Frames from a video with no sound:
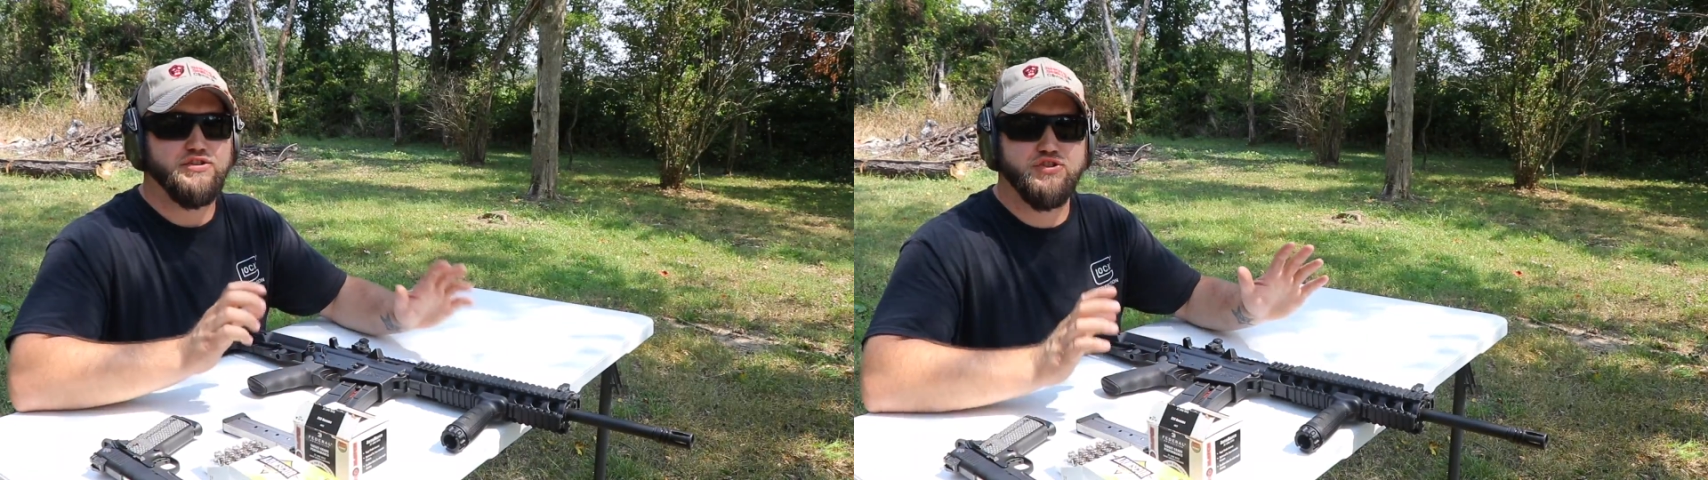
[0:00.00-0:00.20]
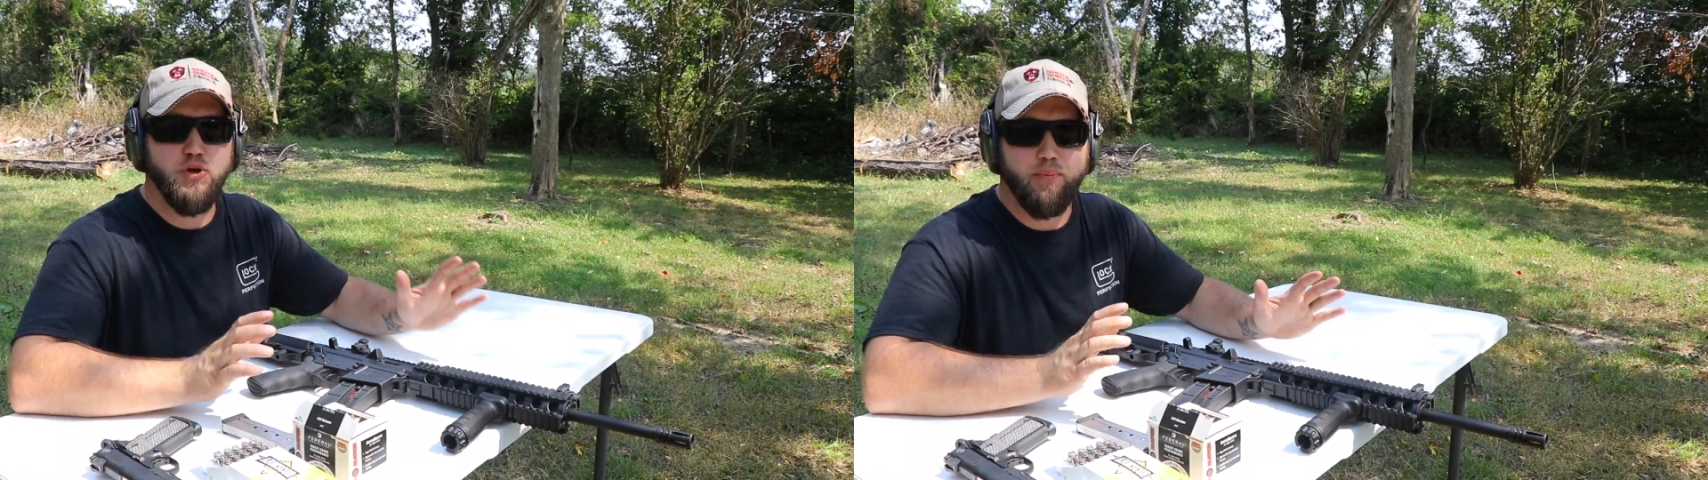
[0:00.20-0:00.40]

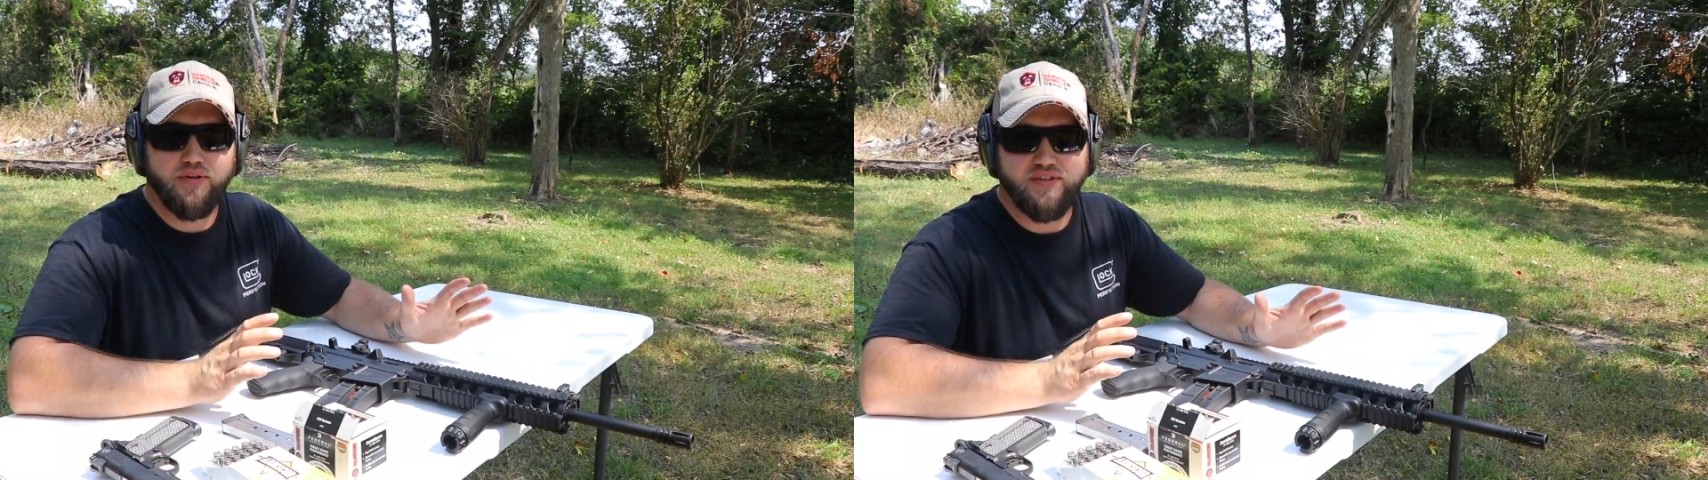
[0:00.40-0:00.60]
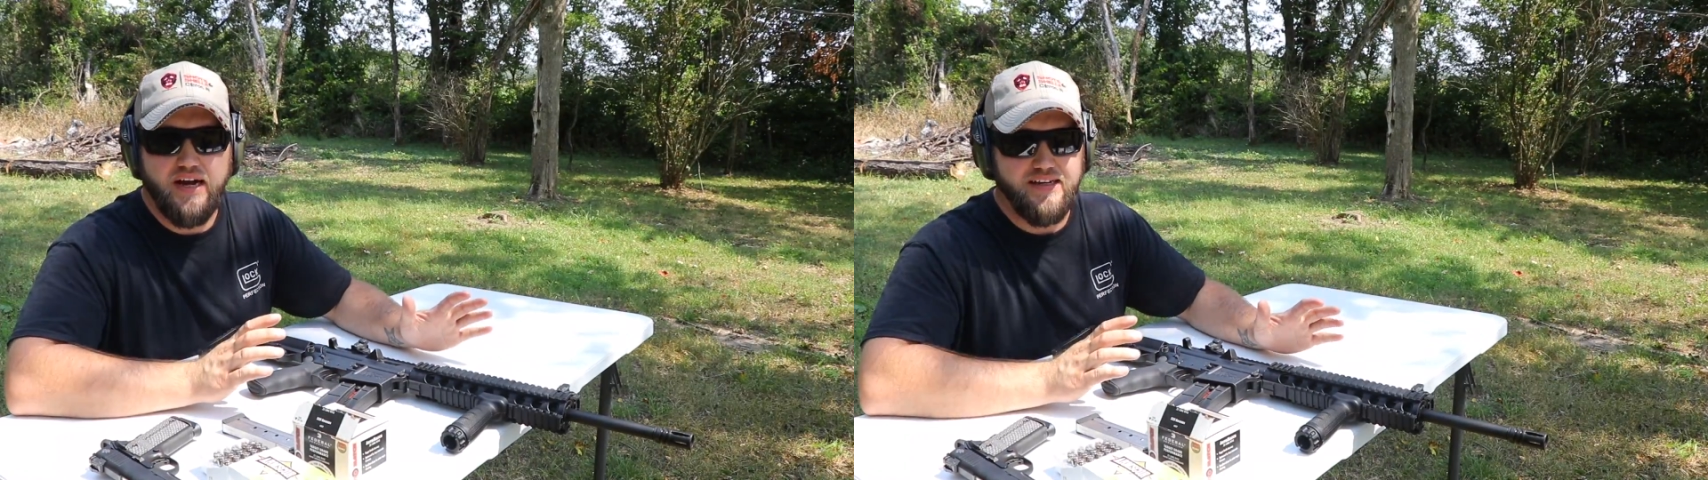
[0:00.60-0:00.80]

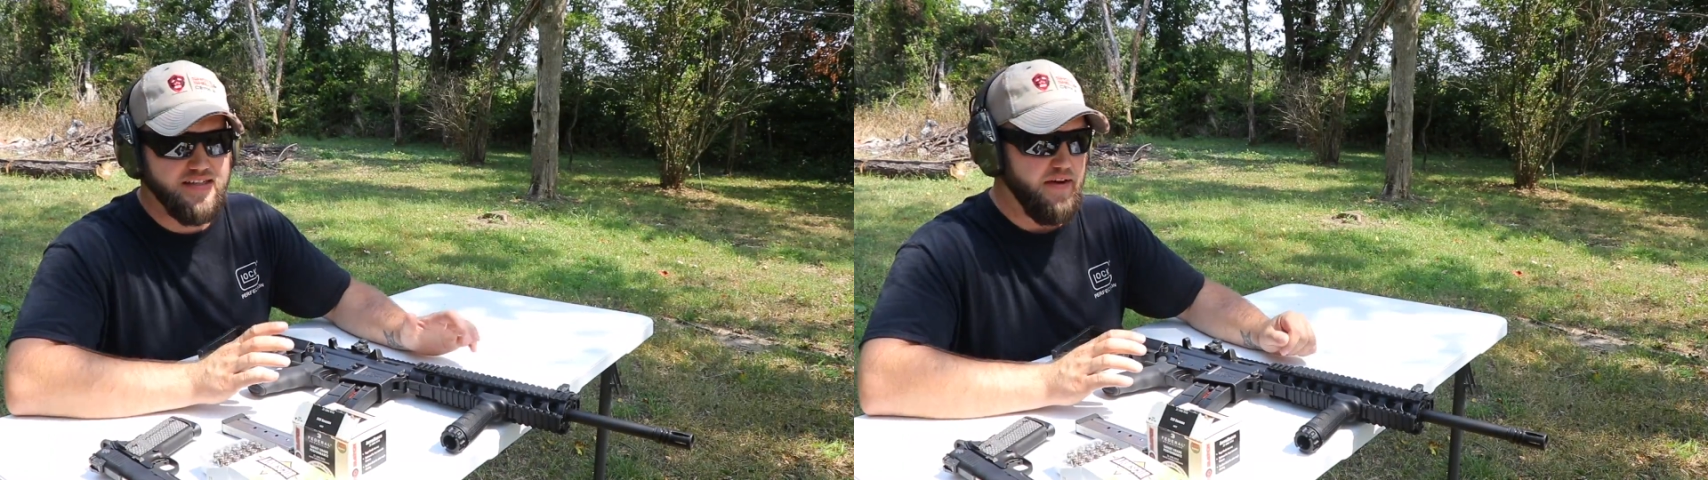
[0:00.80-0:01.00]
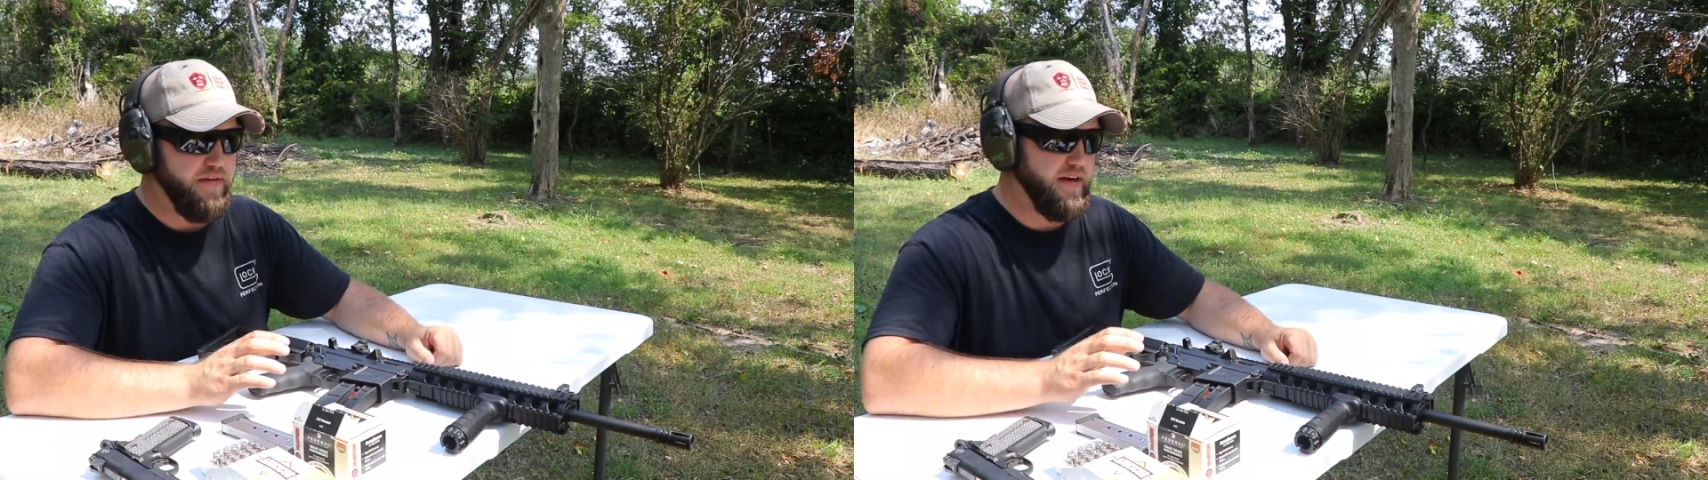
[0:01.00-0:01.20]
super
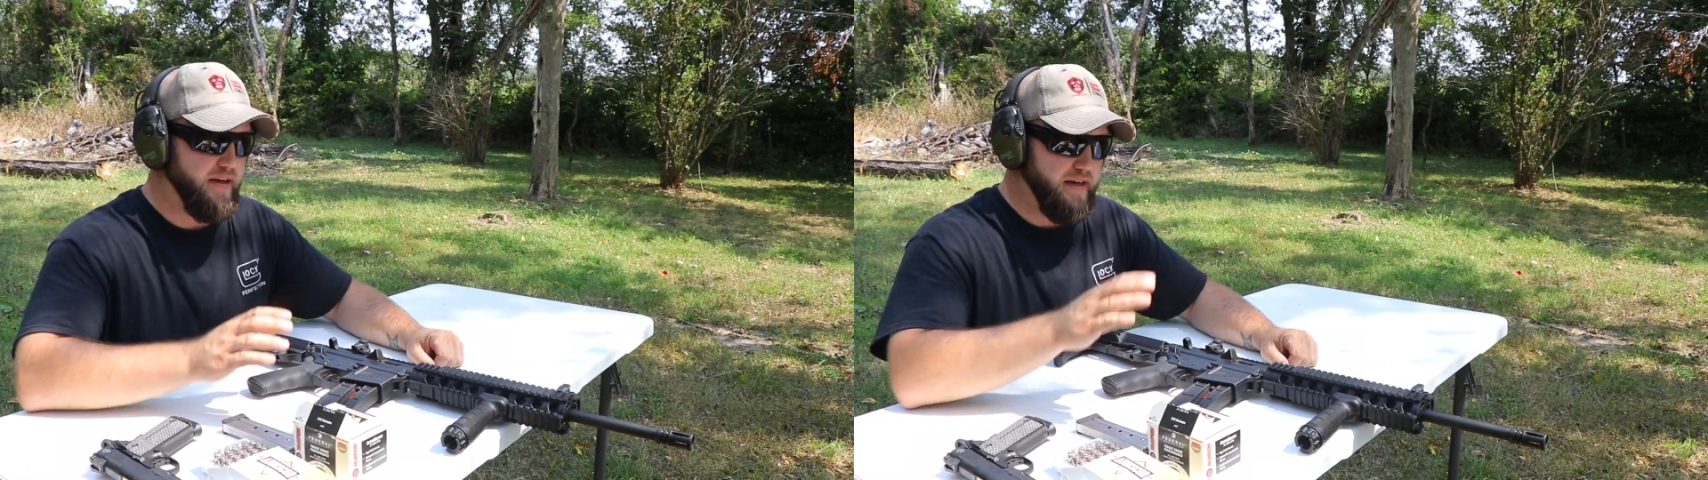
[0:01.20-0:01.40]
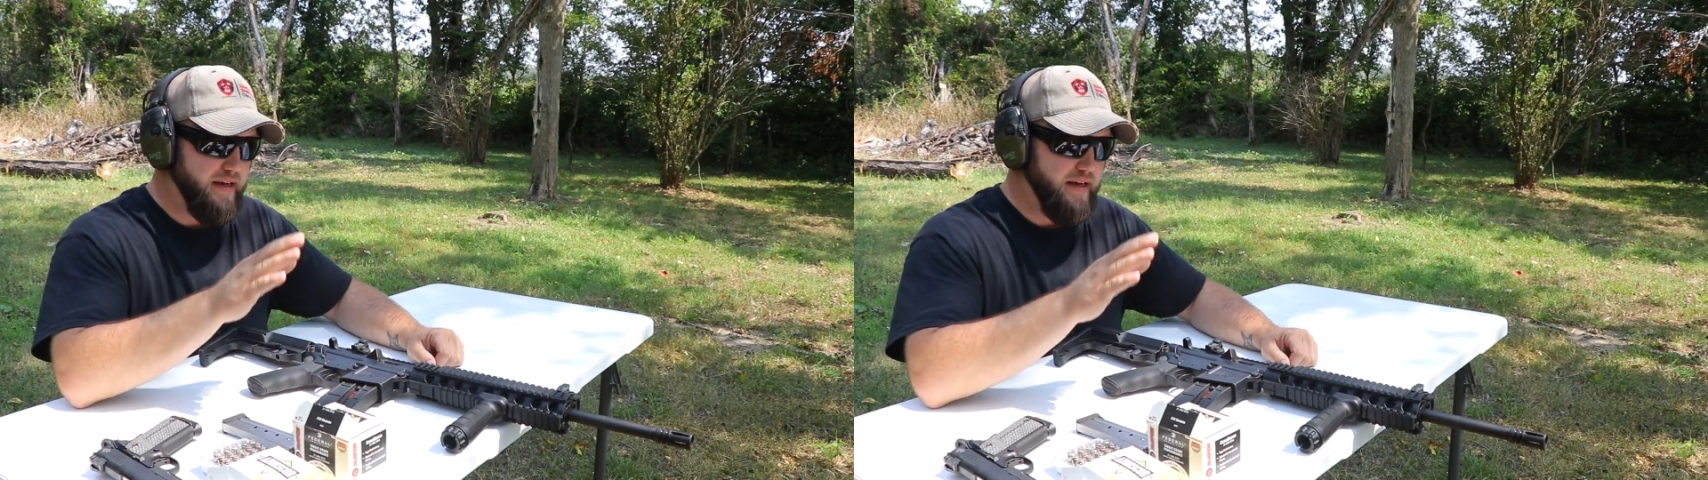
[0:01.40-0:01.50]
scientific,